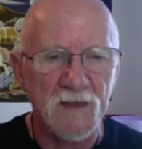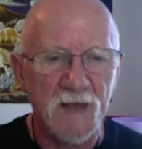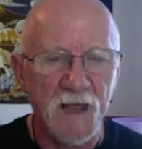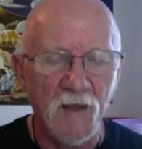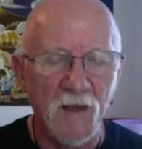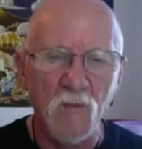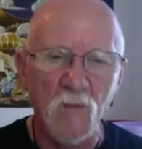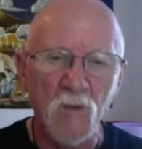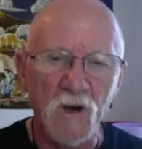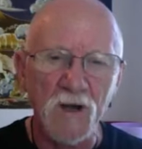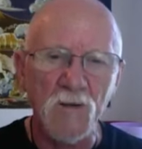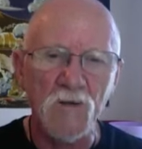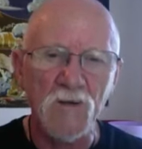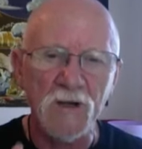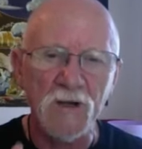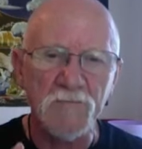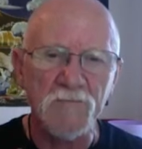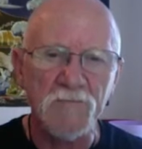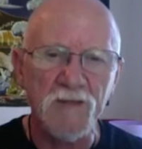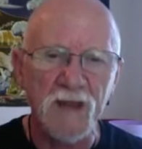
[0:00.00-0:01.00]
And where
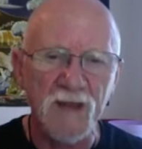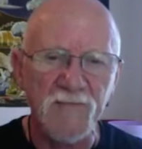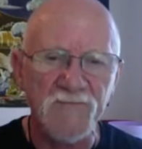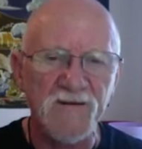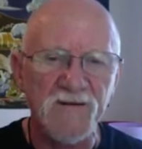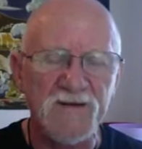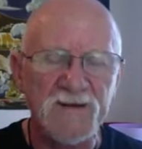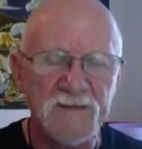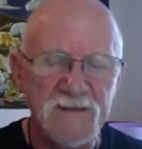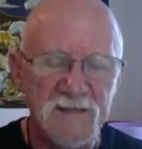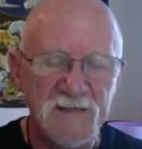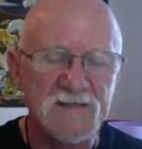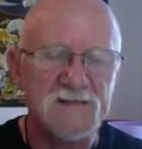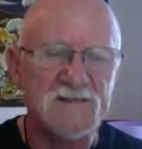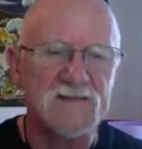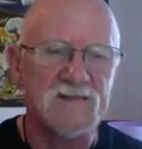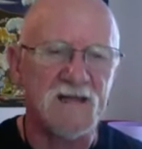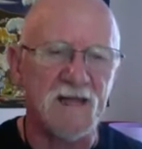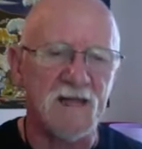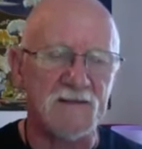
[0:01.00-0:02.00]
would it be if it
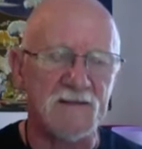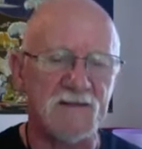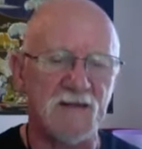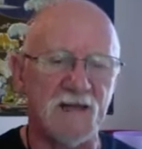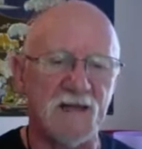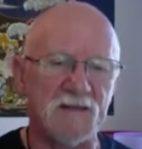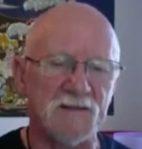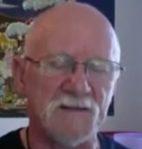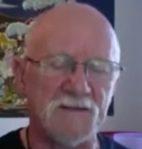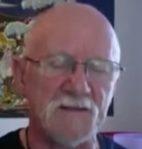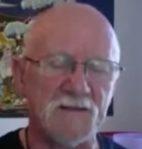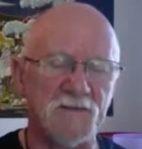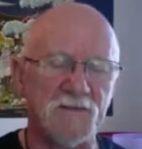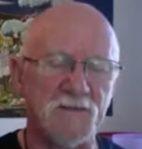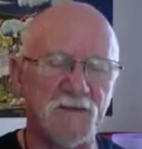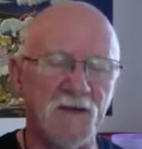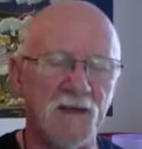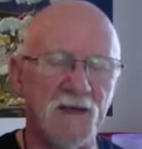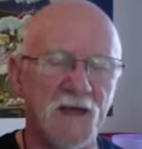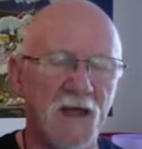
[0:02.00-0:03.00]
didn't take that leap?
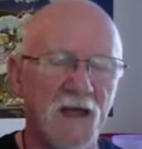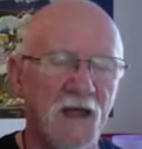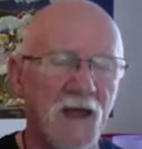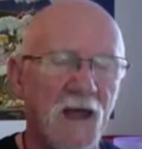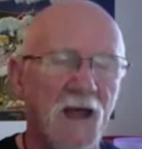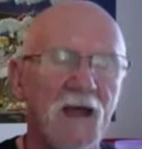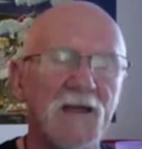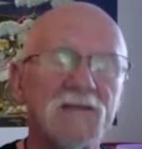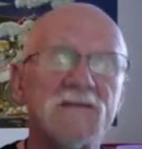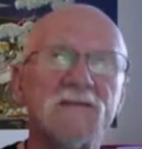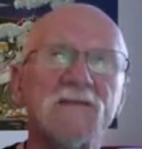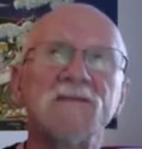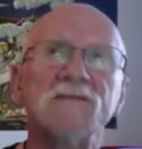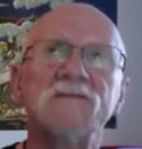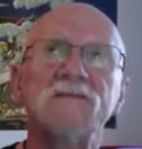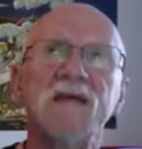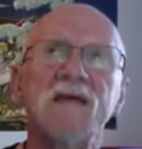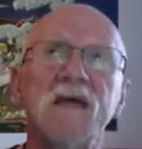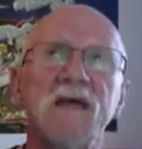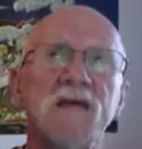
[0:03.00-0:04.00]
And I
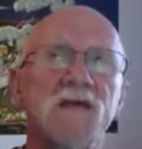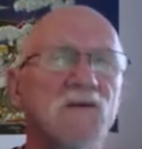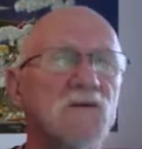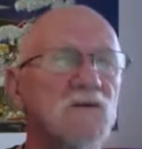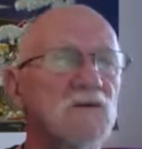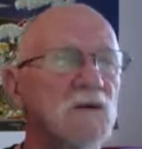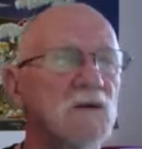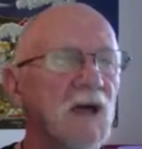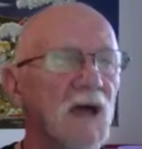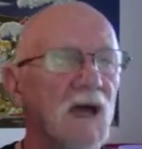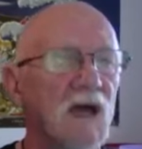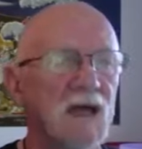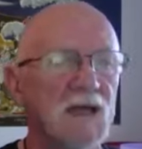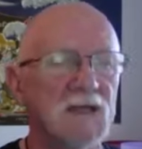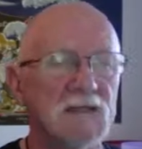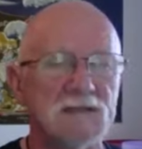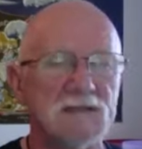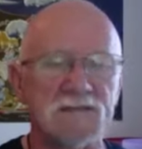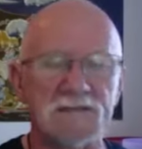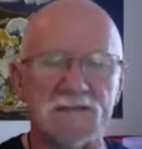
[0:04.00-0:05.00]
says, thank you,
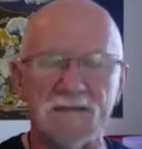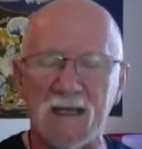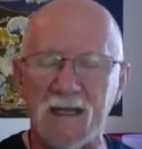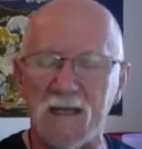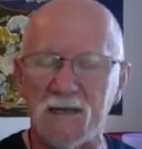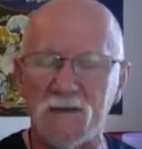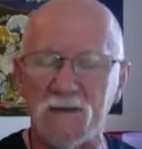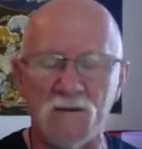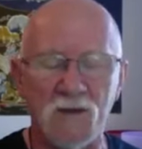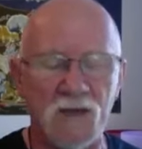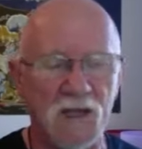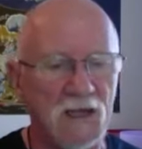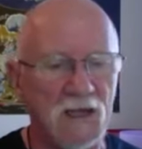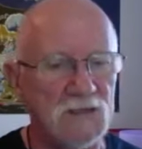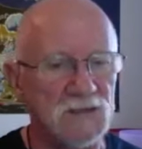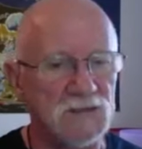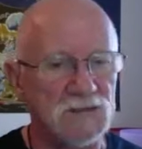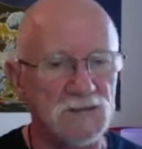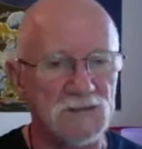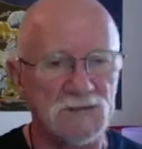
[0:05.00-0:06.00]
guides. Thank you,
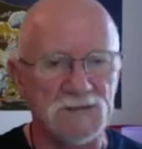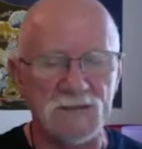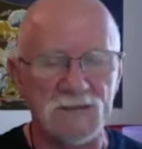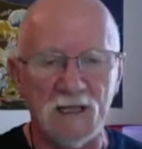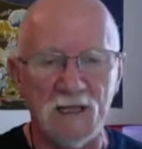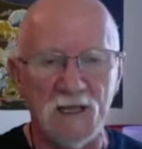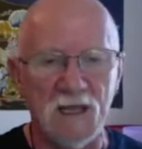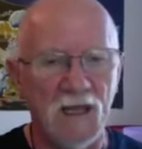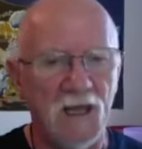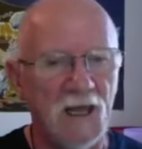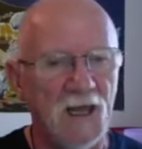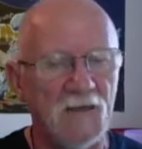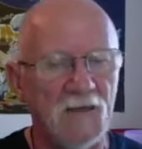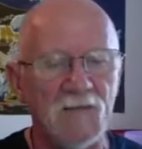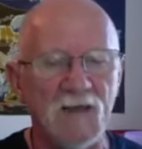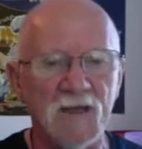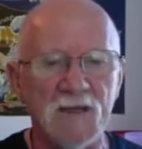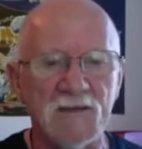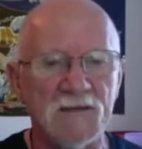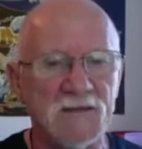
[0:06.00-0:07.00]
angels. I
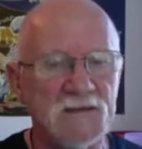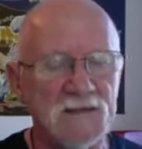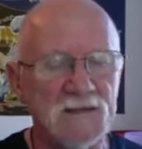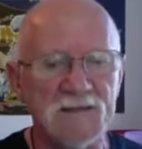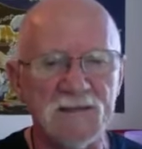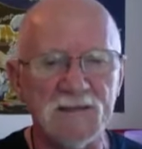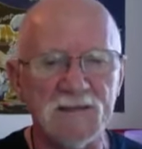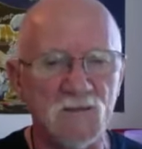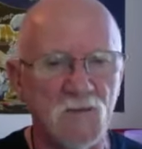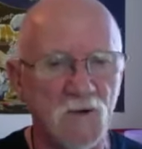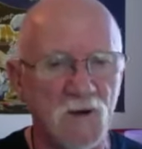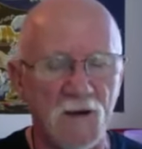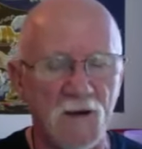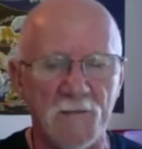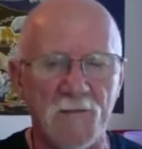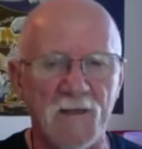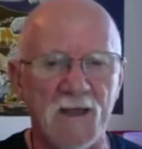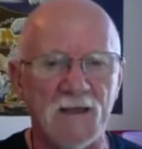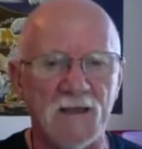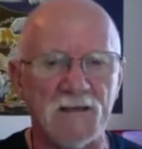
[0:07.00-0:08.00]
mean, this is where
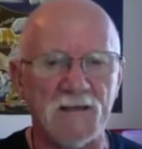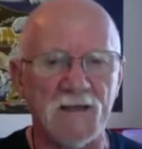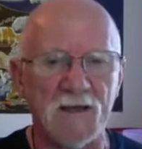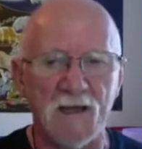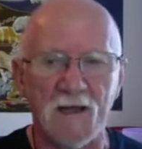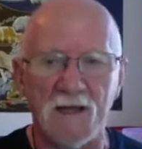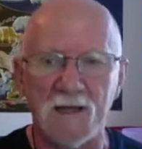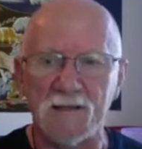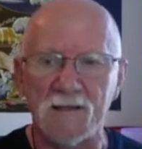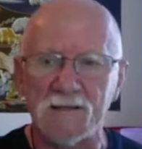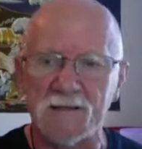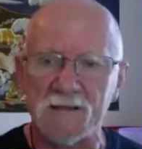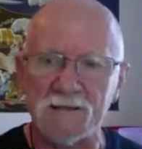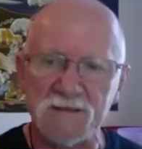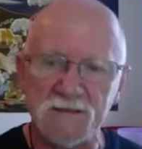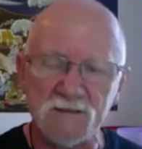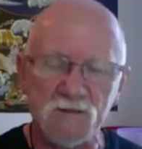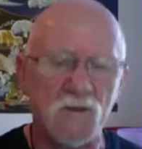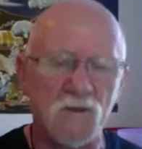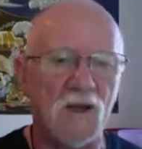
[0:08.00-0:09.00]
I'm at today.
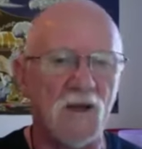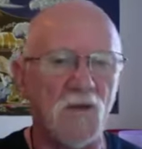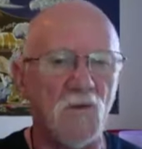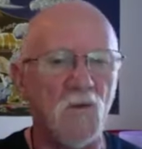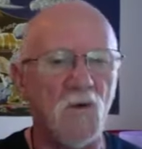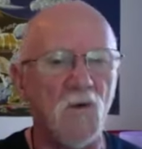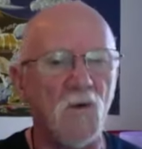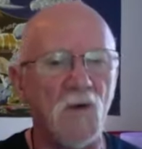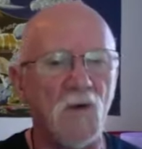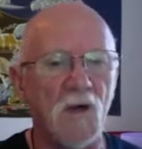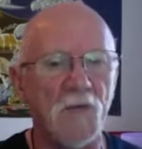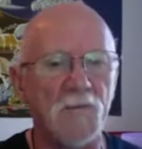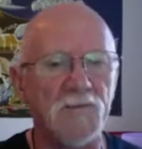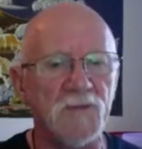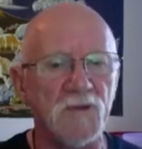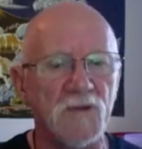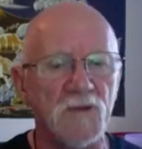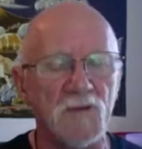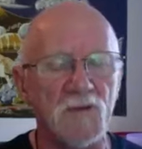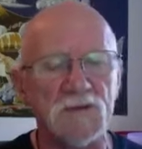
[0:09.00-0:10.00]
This is what I woke
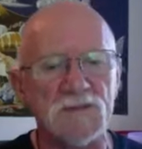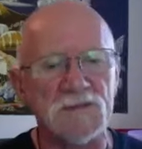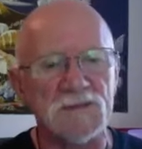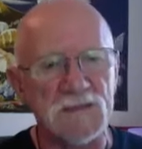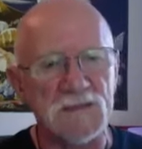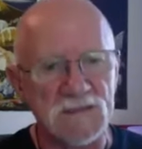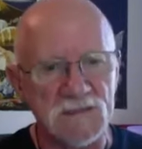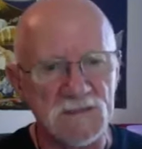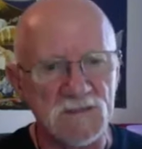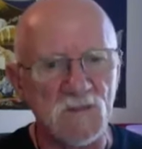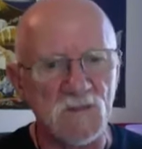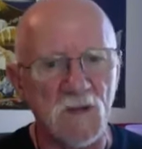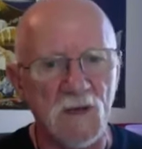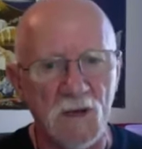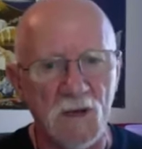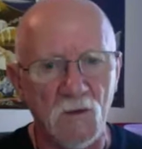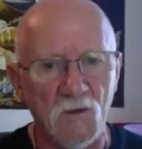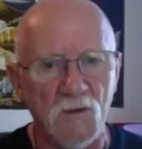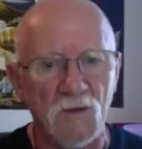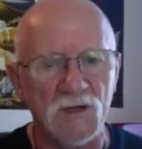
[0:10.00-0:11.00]
up to. This is what
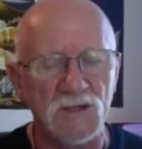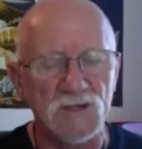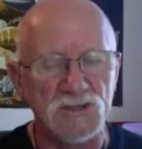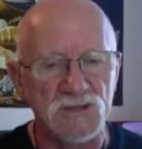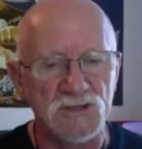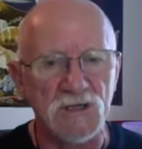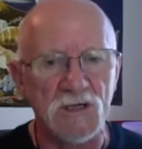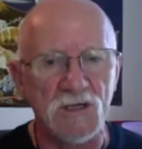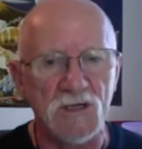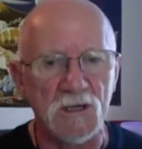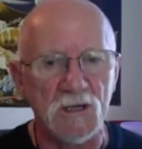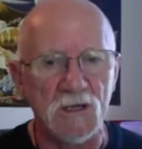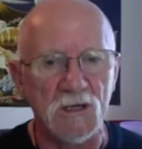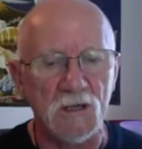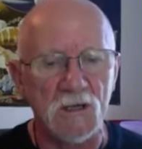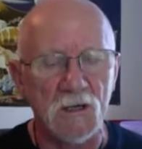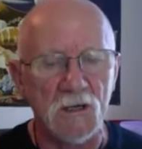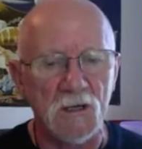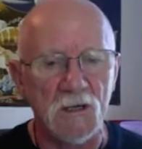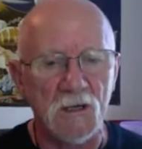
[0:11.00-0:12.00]
I want to share
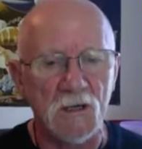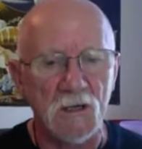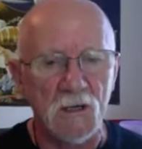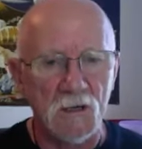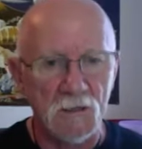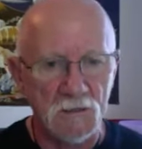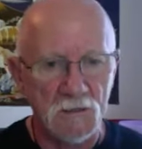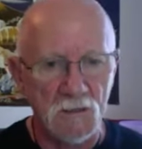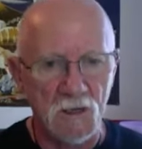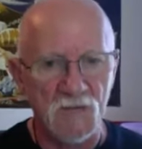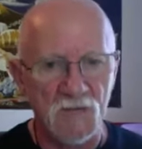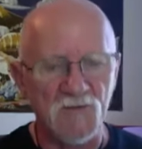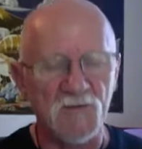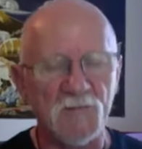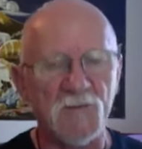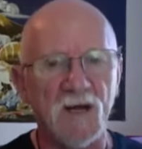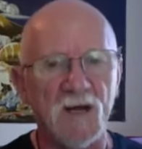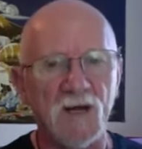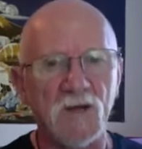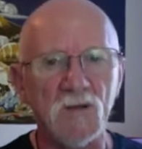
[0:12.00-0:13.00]
to
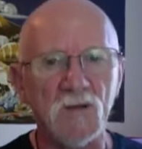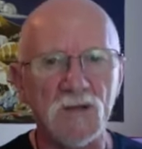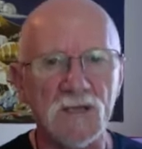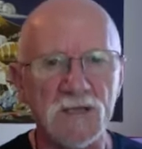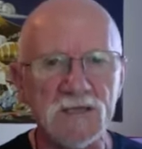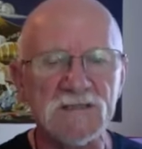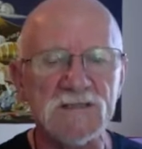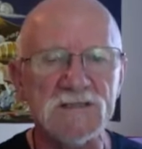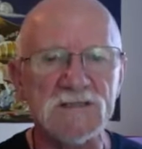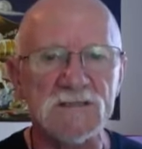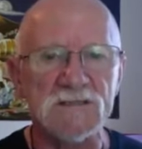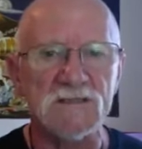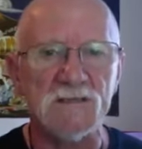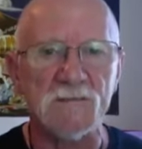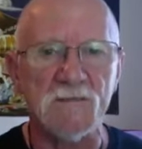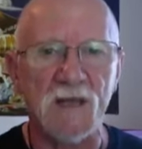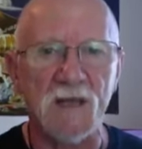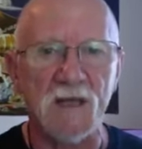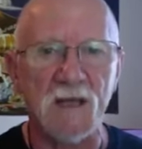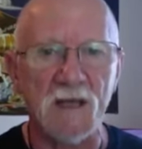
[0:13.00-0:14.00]
everybody who listens to
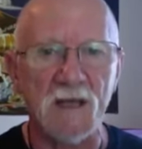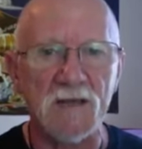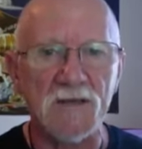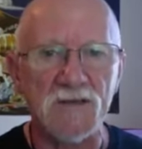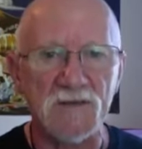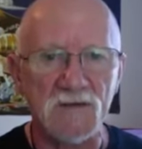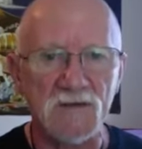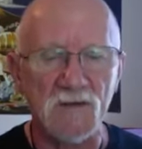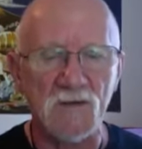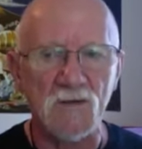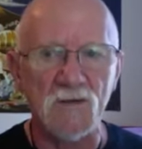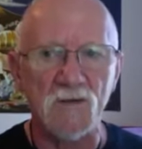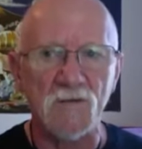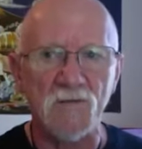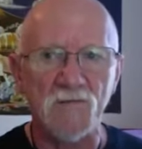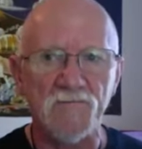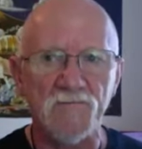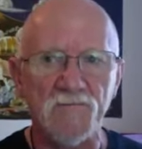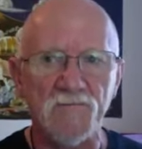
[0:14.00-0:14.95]
me, is to